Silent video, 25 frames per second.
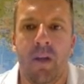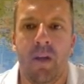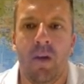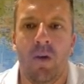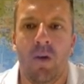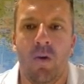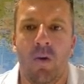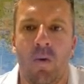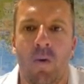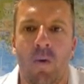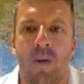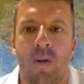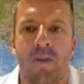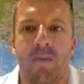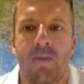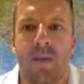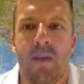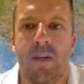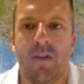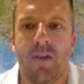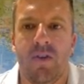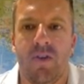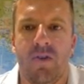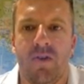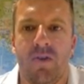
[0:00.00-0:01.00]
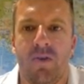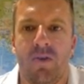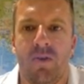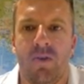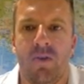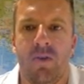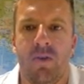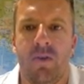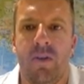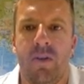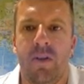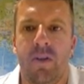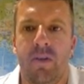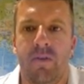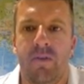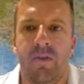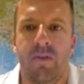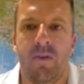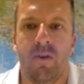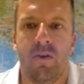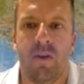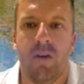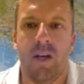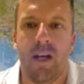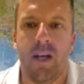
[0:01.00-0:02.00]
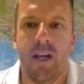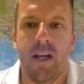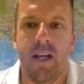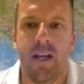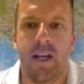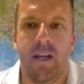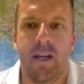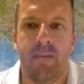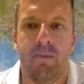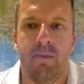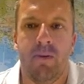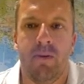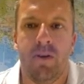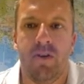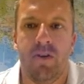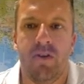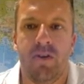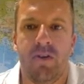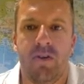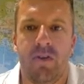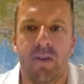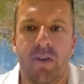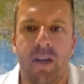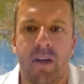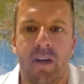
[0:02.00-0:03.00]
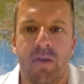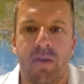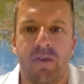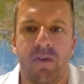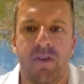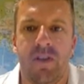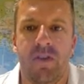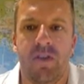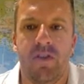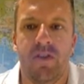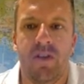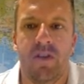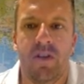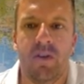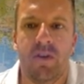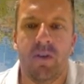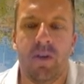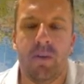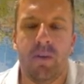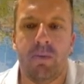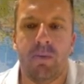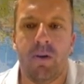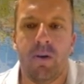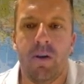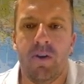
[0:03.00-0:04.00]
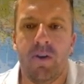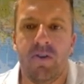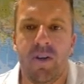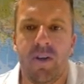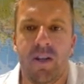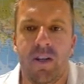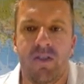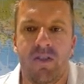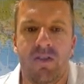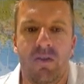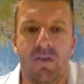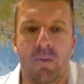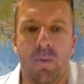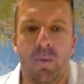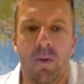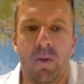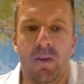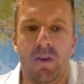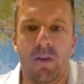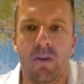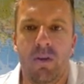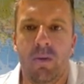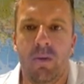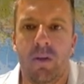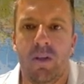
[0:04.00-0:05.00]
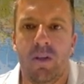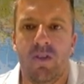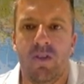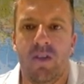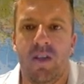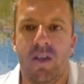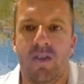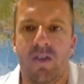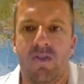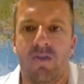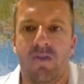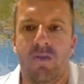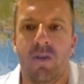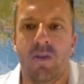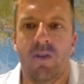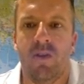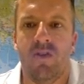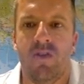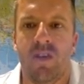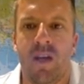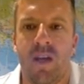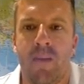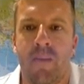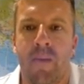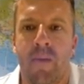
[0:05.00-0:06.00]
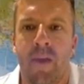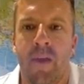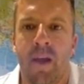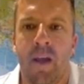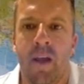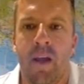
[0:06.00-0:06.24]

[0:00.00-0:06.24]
Always make sure you've got a 360 degree protractor with you in a test or exam,